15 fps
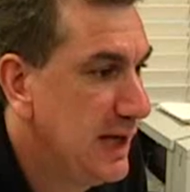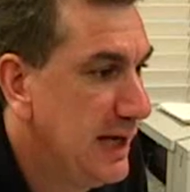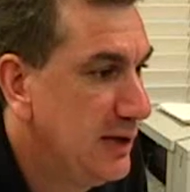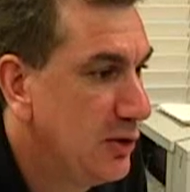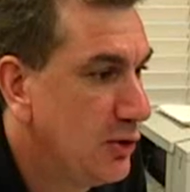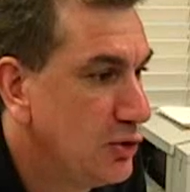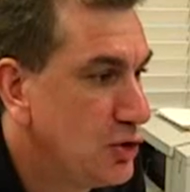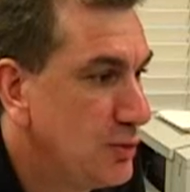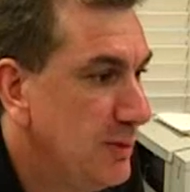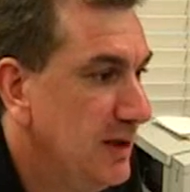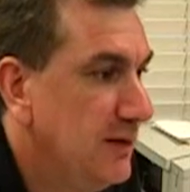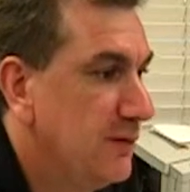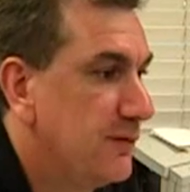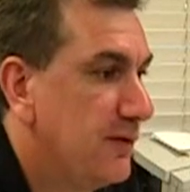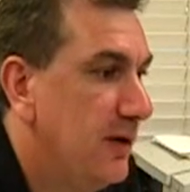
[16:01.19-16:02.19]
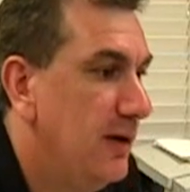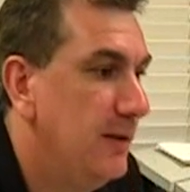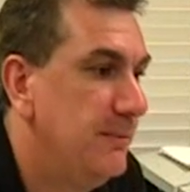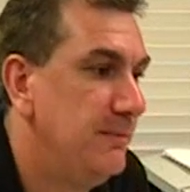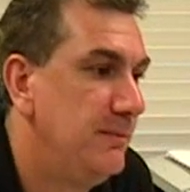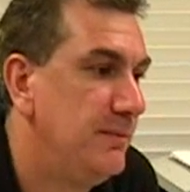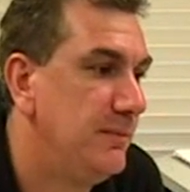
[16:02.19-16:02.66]
Ken Hirschman
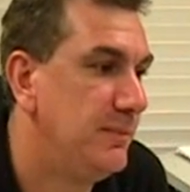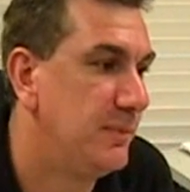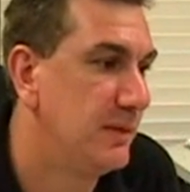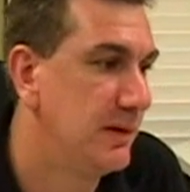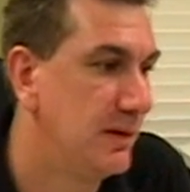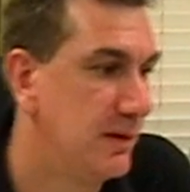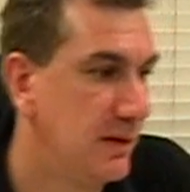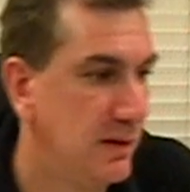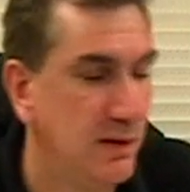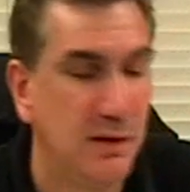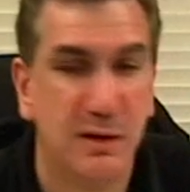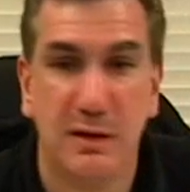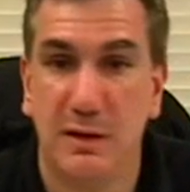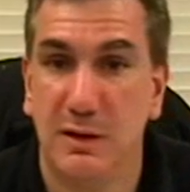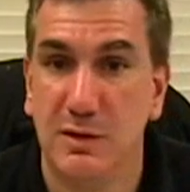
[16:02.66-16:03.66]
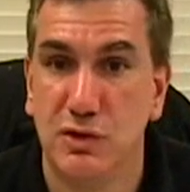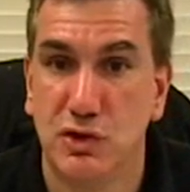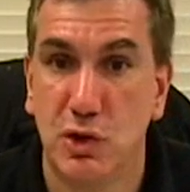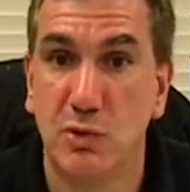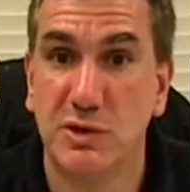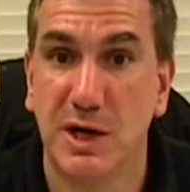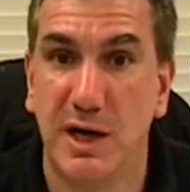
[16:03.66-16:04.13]
from
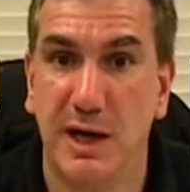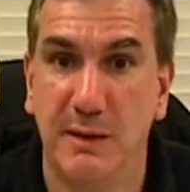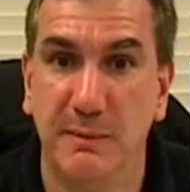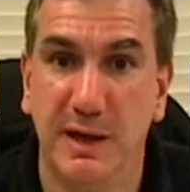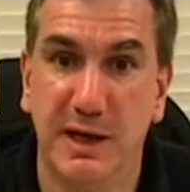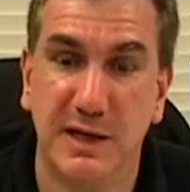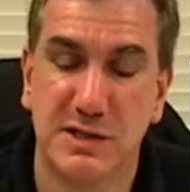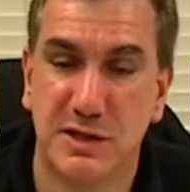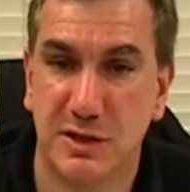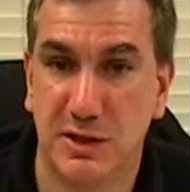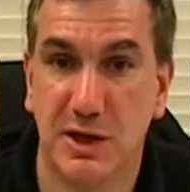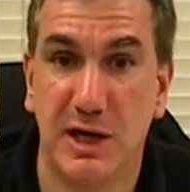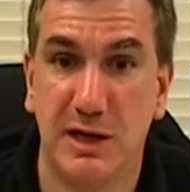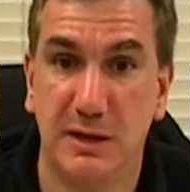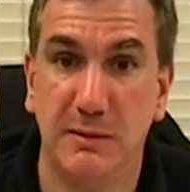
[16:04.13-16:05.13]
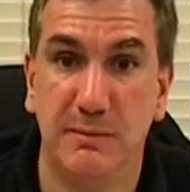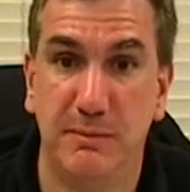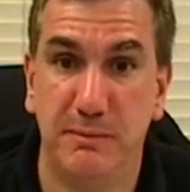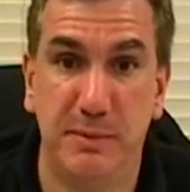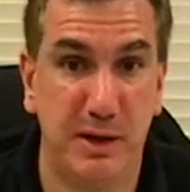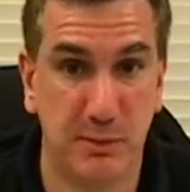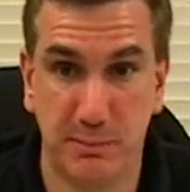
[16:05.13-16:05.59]
Showtime. I guess to kind
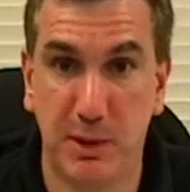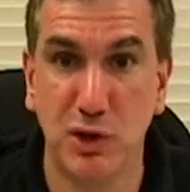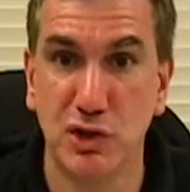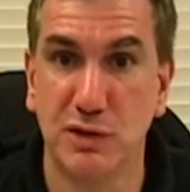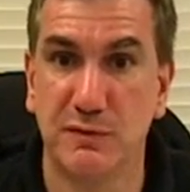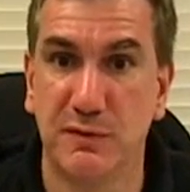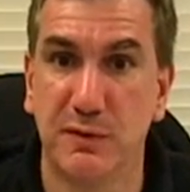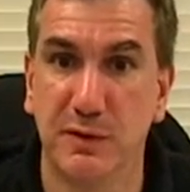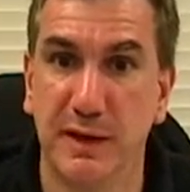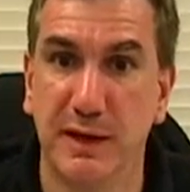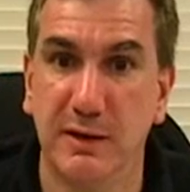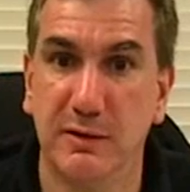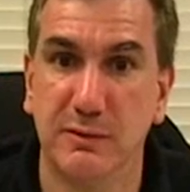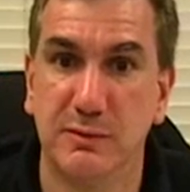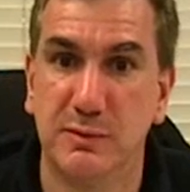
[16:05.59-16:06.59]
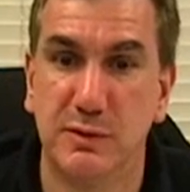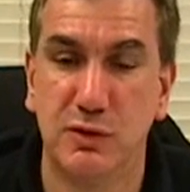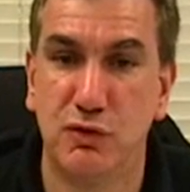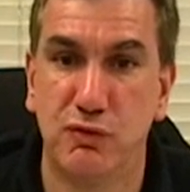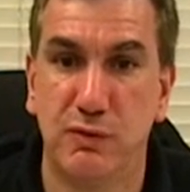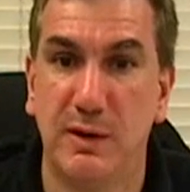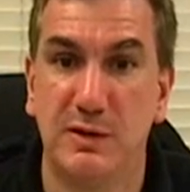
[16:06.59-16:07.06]
of better budget for
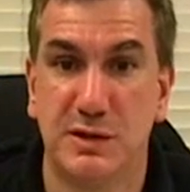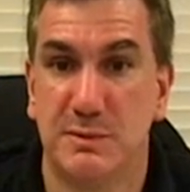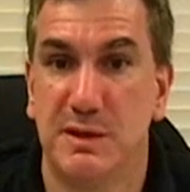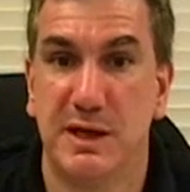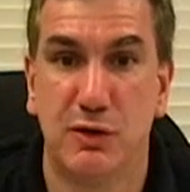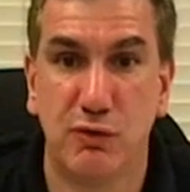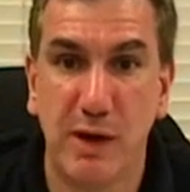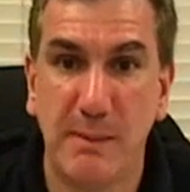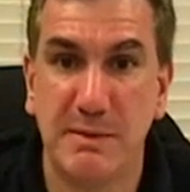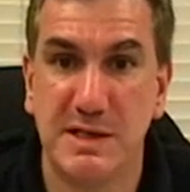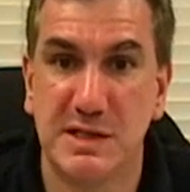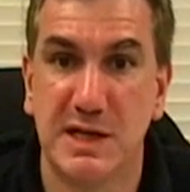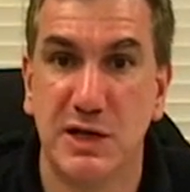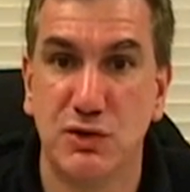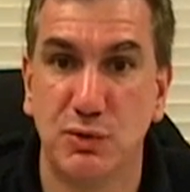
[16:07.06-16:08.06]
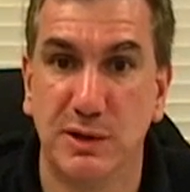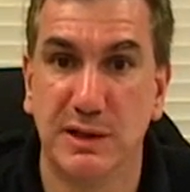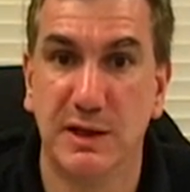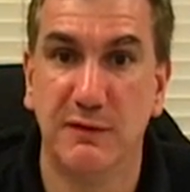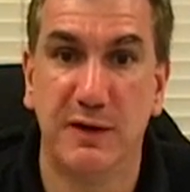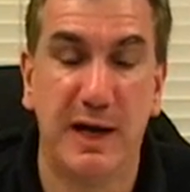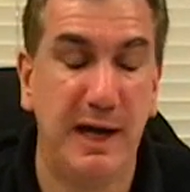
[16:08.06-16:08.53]
some of their crappy
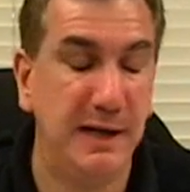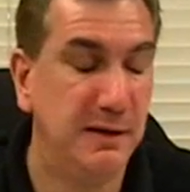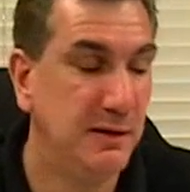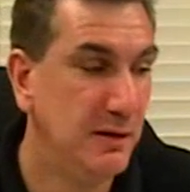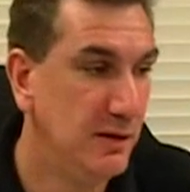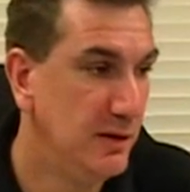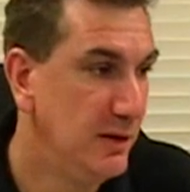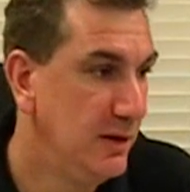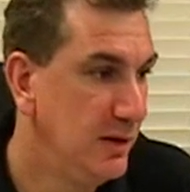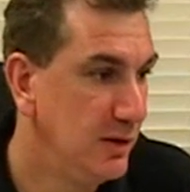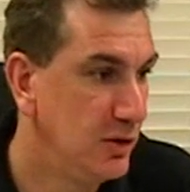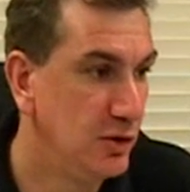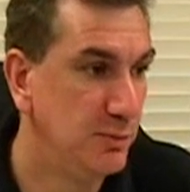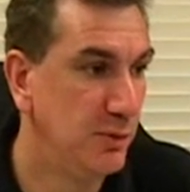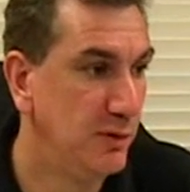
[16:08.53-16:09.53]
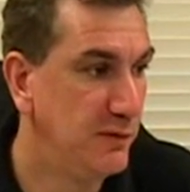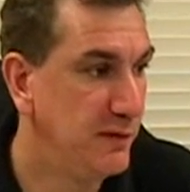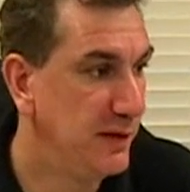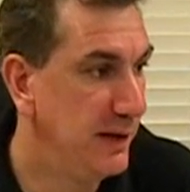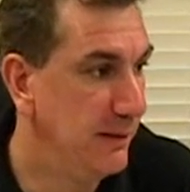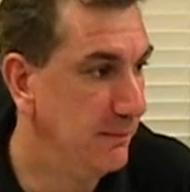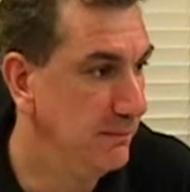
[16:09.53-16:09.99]
scheduling they've had. Good move
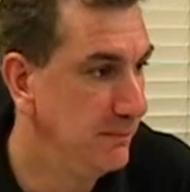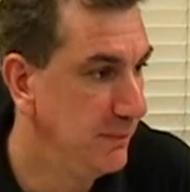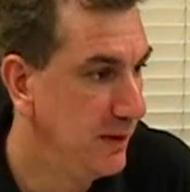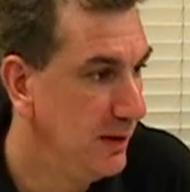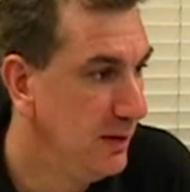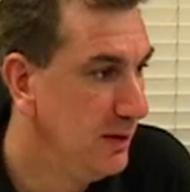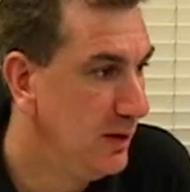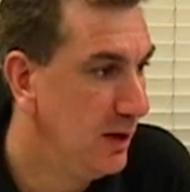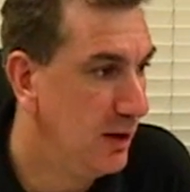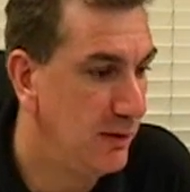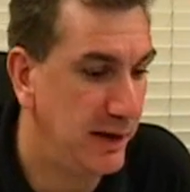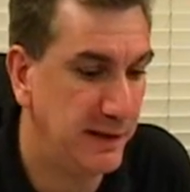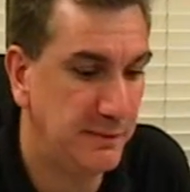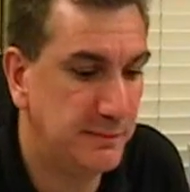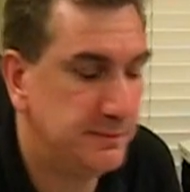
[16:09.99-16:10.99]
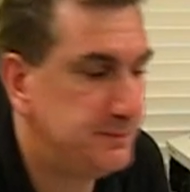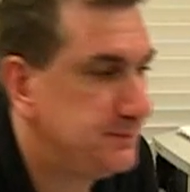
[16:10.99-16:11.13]
for them. All right.